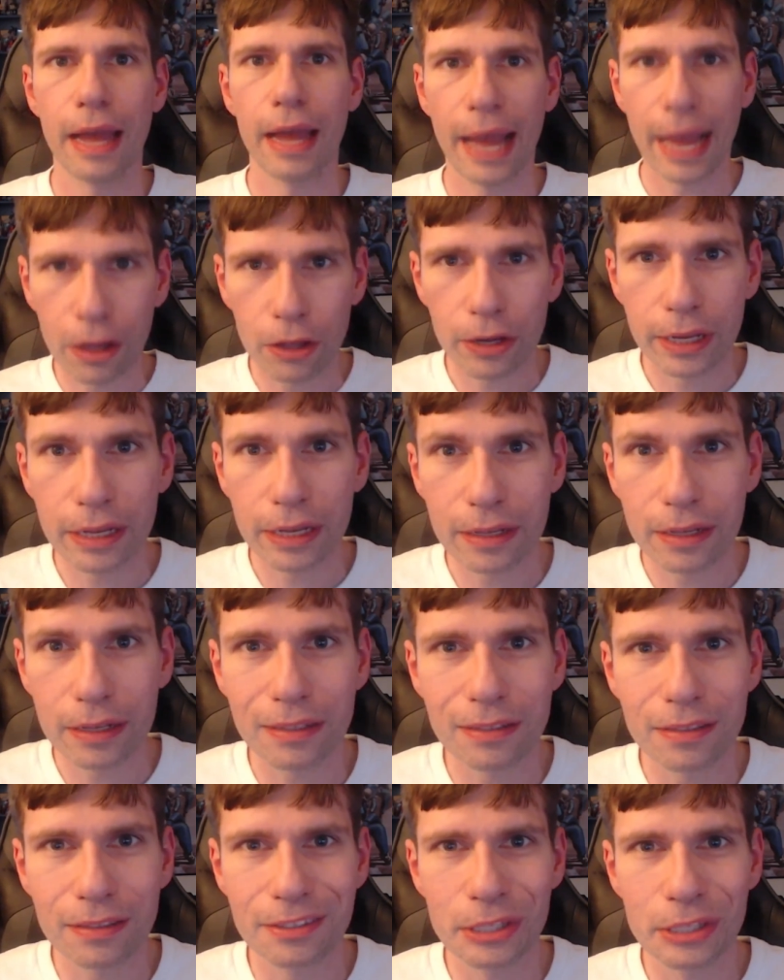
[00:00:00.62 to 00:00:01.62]
Howdy!
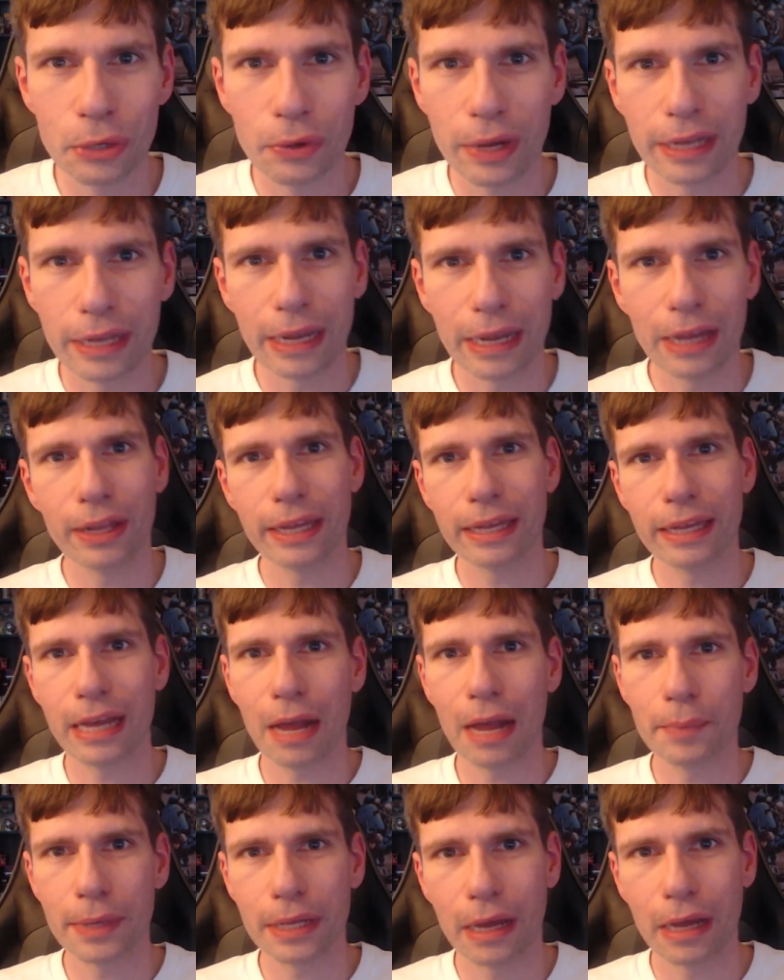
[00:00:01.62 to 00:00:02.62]
So at LA
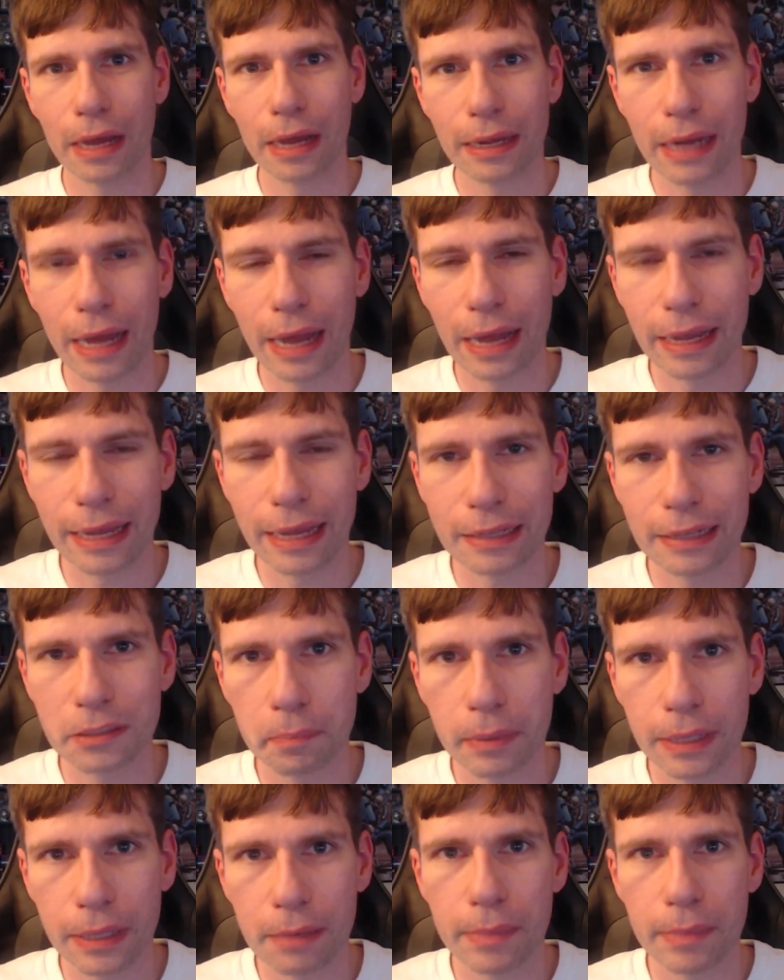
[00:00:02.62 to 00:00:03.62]
Comic Con, I got to
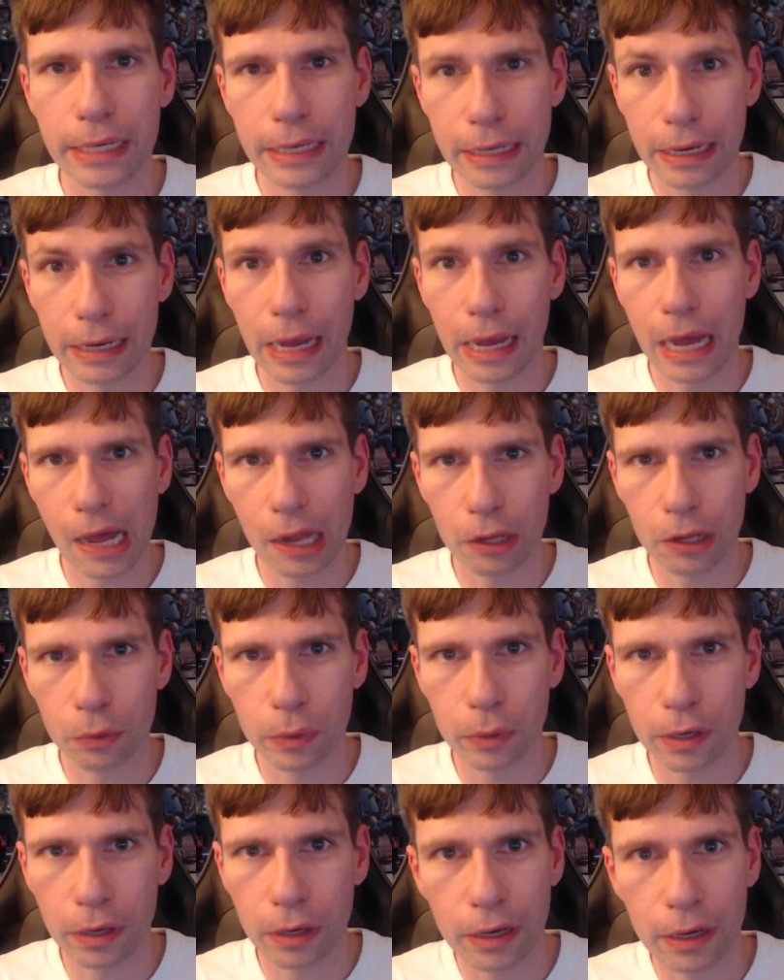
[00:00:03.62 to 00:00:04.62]
play Mina the
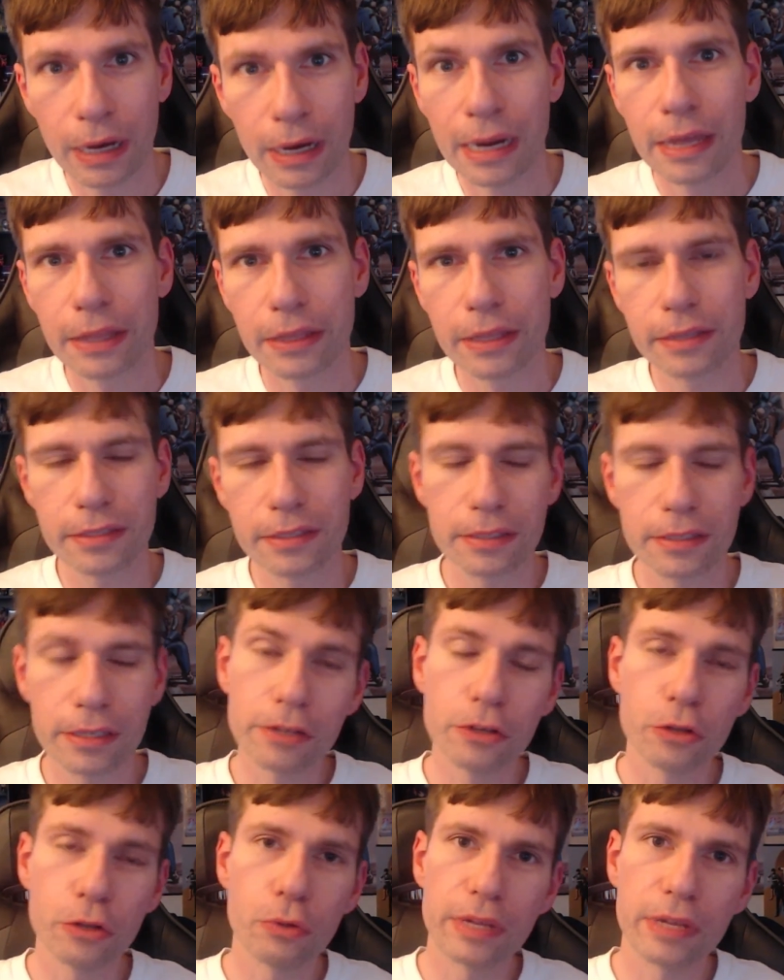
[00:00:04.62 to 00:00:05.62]
Hollower. This is the
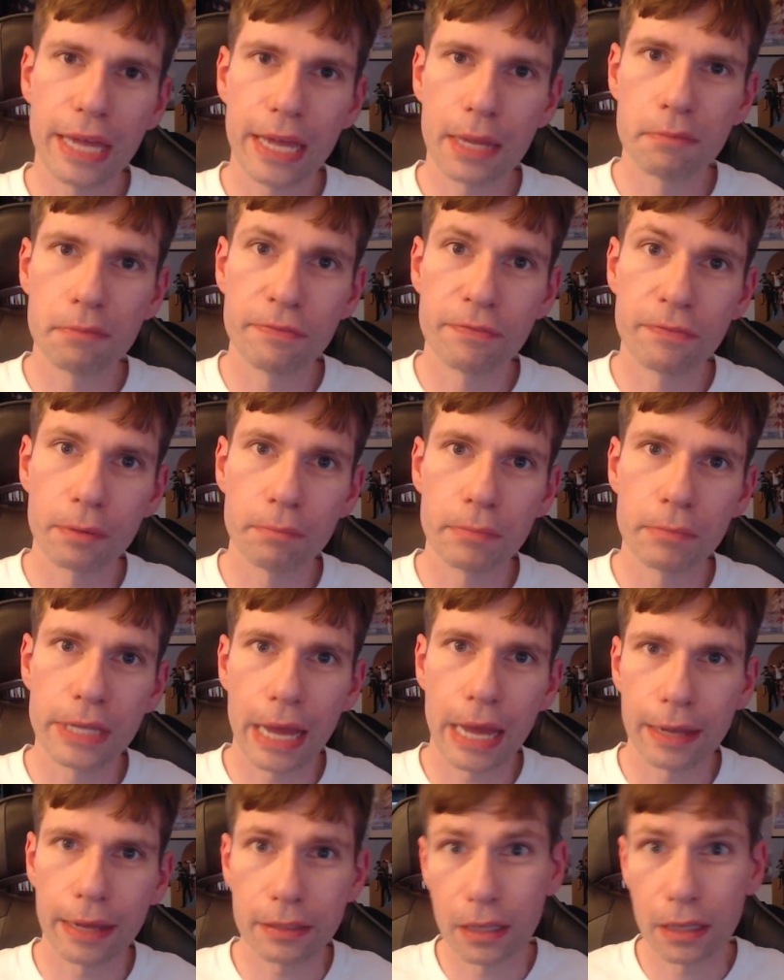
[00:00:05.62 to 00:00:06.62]
new game from
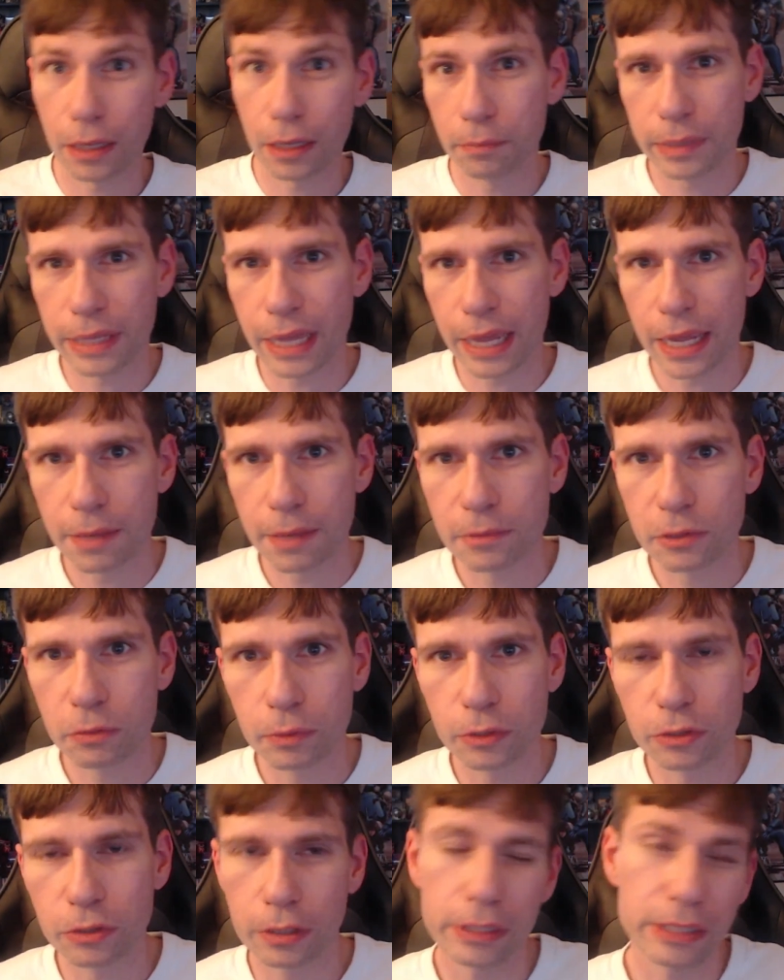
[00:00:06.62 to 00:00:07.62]
Yacht Club Games,
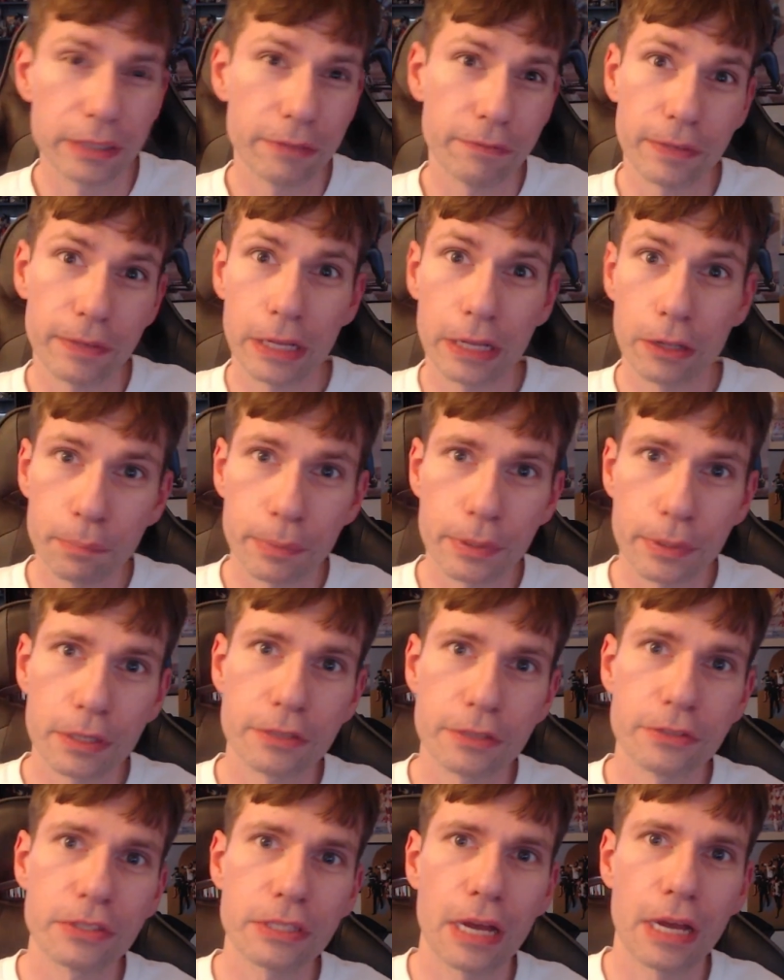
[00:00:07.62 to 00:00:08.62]
which are the
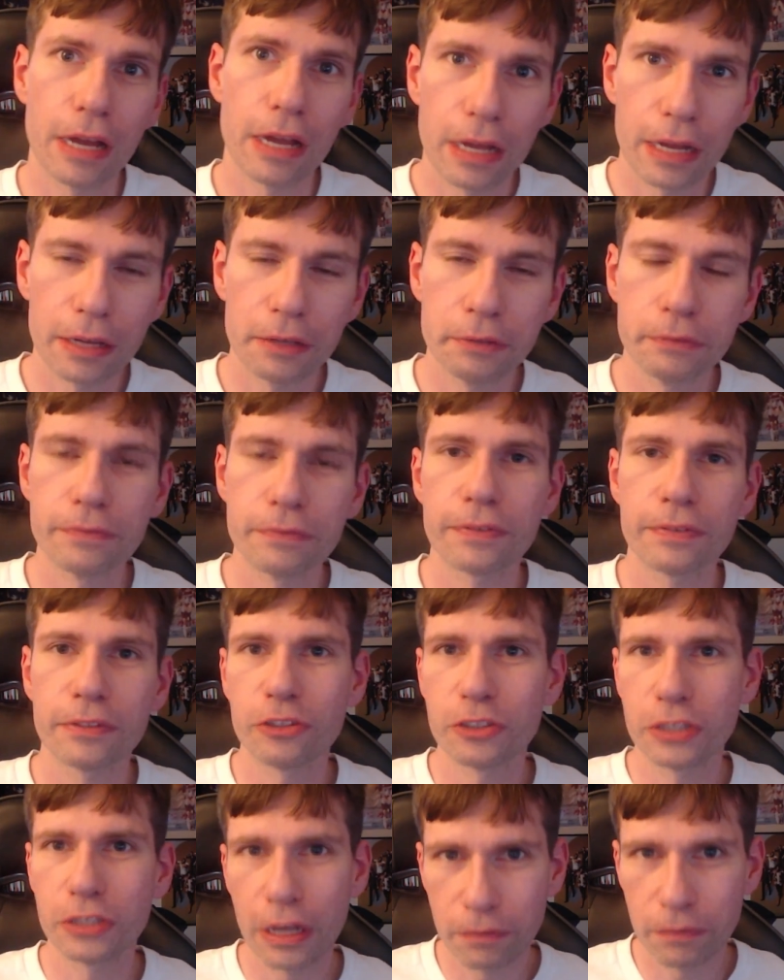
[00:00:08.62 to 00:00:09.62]
developers of
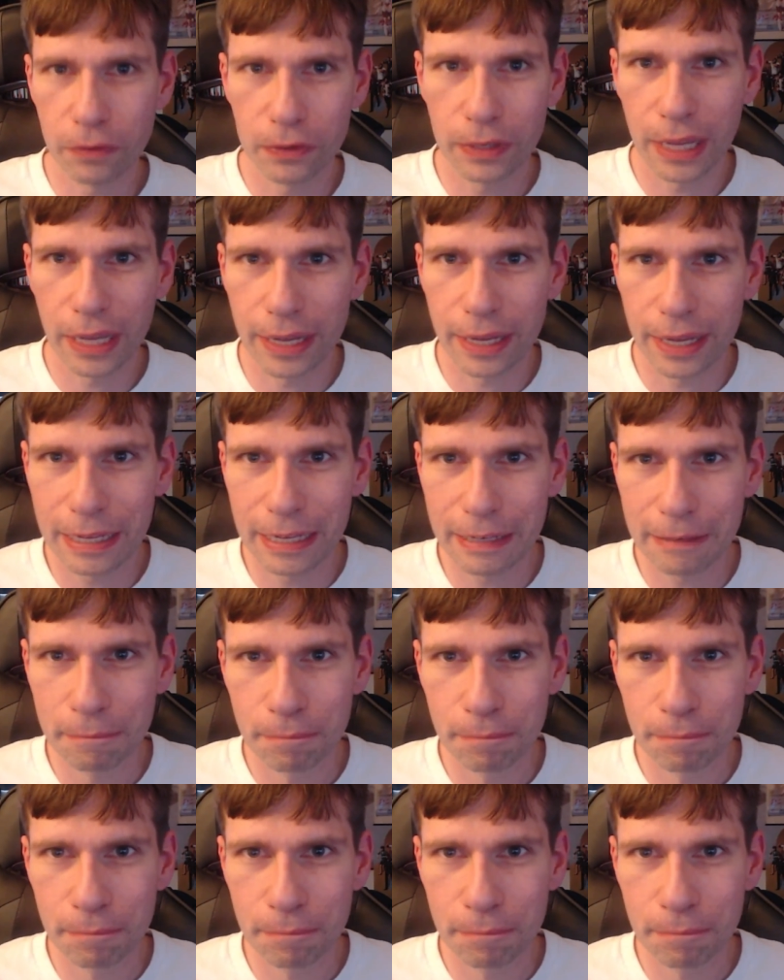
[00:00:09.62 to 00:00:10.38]
Shovel Knight.